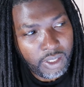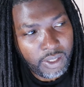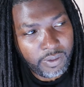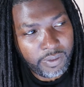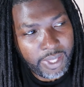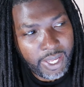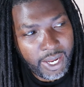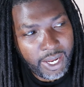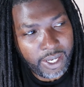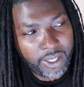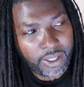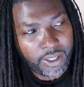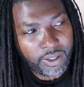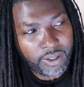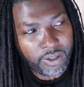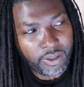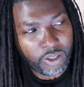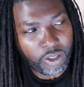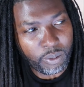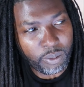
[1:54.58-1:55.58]
that
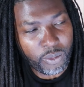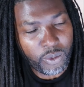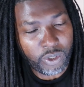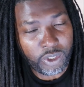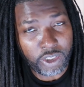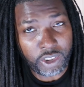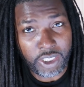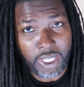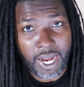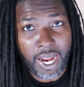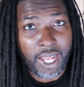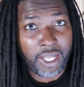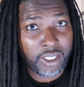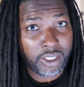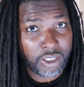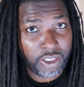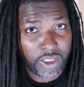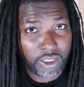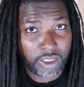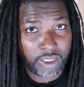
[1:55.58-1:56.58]
the more
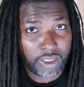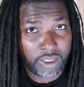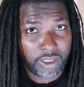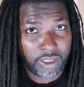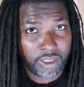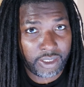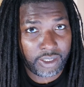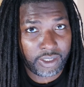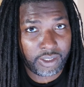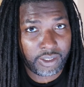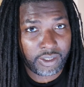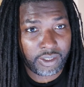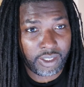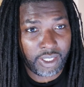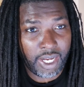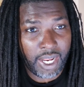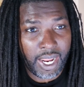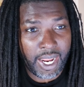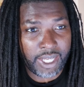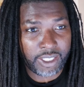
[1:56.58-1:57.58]
challenging
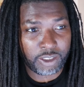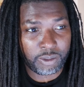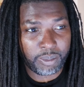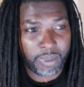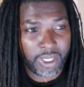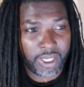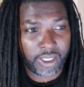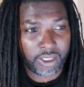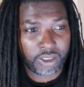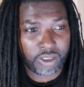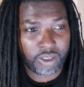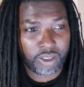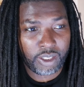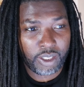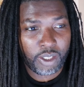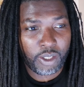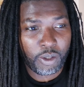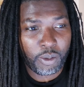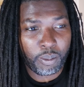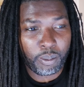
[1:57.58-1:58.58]
aspects
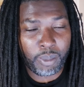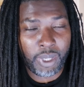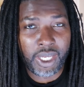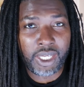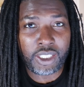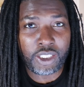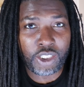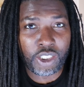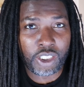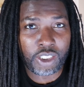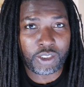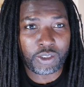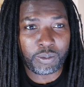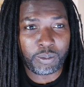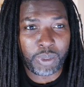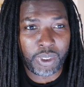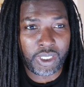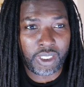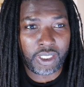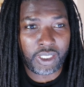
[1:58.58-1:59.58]
may just
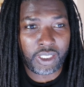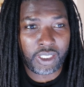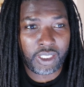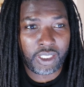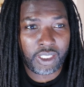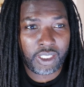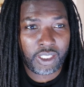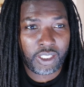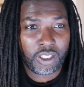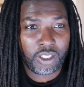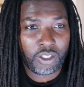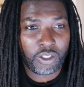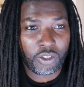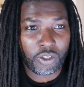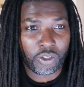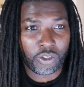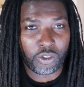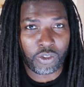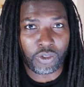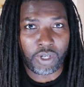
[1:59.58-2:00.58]
be
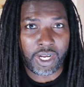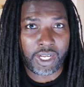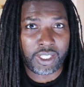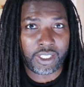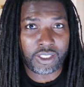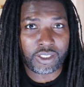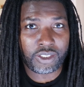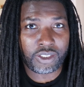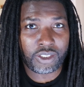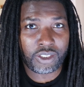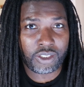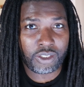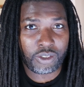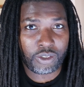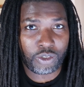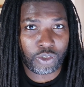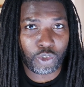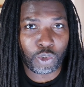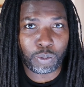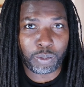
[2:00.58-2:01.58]
your greatest
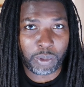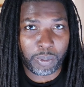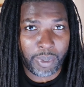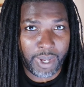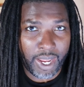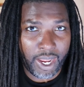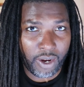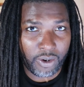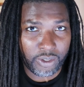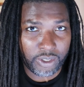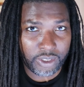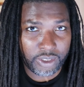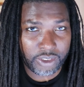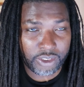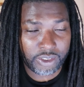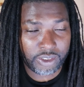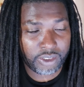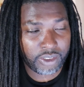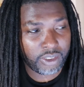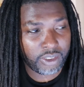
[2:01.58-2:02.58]
superpowers.